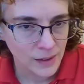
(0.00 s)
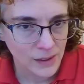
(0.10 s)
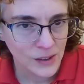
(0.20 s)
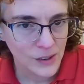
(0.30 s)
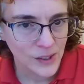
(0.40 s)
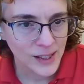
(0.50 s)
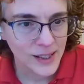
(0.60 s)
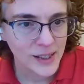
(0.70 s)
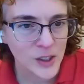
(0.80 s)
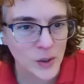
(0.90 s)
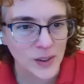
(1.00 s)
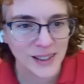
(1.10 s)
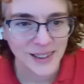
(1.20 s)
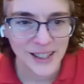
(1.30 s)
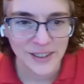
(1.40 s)
Okay, so I'm going
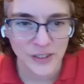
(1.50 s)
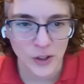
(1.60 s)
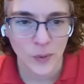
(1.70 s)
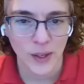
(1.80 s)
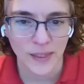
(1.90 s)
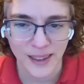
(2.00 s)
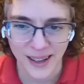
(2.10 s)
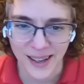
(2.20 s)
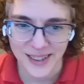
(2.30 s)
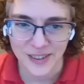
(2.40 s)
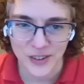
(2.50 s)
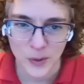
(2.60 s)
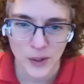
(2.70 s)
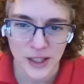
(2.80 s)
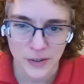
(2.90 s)
to leave you with that. If
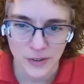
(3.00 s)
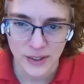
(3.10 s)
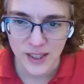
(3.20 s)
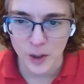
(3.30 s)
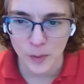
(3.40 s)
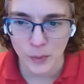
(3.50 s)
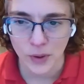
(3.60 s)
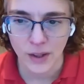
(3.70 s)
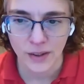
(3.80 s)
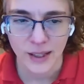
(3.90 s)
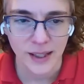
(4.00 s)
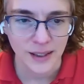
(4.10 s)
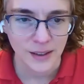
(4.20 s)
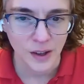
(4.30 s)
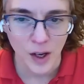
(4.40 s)
you want to read some more,
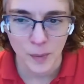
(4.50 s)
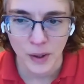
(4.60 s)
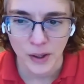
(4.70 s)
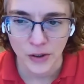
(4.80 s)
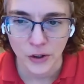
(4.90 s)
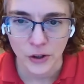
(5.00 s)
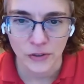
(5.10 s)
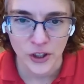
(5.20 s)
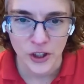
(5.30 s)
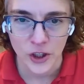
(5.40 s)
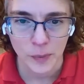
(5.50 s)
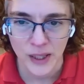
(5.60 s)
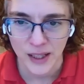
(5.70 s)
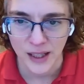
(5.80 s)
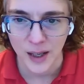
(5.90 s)
then hop on over to
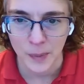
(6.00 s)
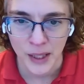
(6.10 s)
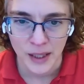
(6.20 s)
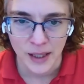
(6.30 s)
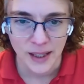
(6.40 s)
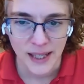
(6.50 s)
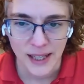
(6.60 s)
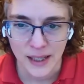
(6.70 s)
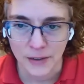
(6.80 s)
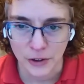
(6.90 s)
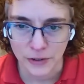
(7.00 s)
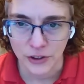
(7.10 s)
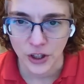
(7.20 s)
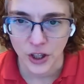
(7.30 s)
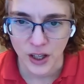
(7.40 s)
pick up He Never
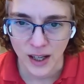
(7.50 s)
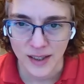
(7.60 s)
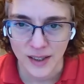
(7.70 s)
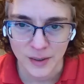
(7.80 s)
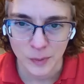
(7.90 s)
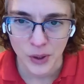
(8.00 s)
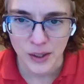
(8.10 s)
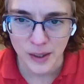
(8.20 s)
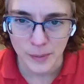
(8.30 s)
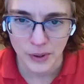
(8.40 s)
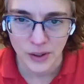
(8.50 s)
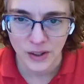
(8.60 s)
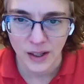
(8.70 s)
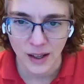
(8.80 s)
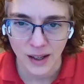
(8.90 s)
Forgot, book number
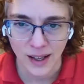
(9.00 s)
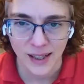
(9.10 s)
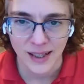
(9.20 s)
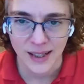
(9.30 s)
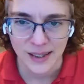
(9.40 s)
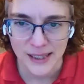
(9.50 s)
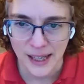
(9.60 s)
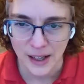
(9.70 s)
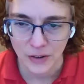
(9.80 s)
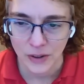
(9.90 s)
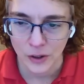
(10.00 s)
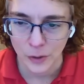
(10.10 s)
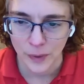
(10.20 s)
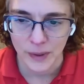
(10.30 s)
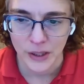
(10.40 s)
9 in Zachary
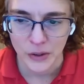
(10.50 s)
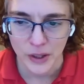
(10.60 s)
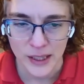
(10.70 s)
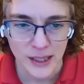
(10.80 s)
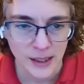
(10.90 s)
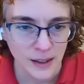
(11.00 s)
Goldman Mysteries.